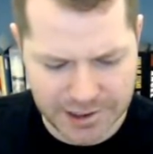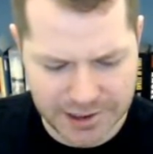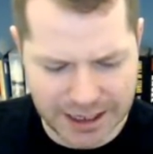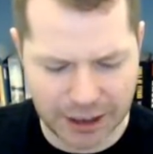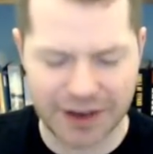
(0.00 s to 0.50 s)

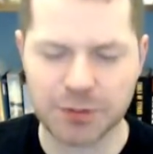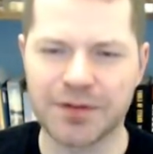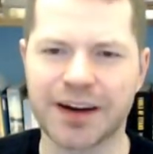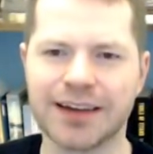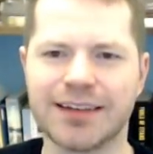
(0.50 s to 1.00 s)
and you have to
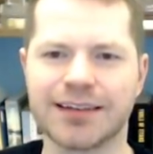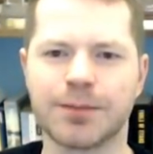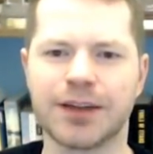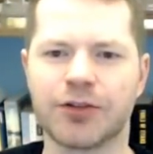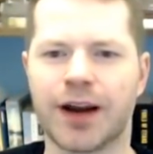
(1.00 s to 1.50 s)
be very
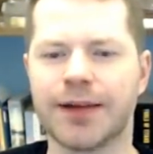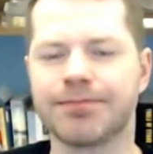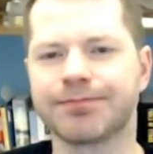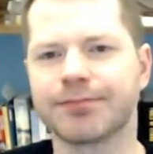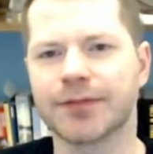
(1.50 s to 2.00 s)
disciplined,
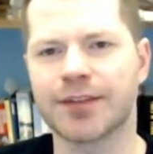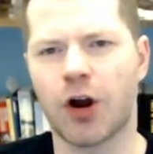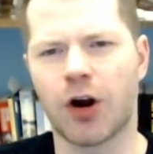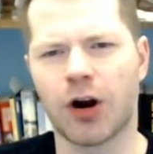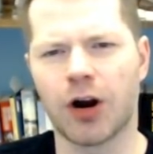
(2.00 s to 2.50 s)
right? It's
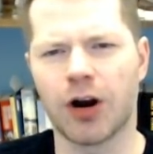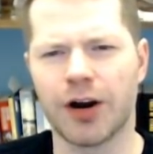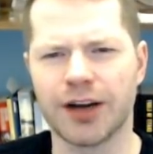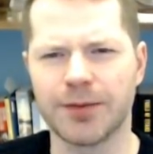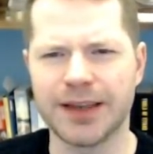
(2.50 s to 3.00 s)
hard to be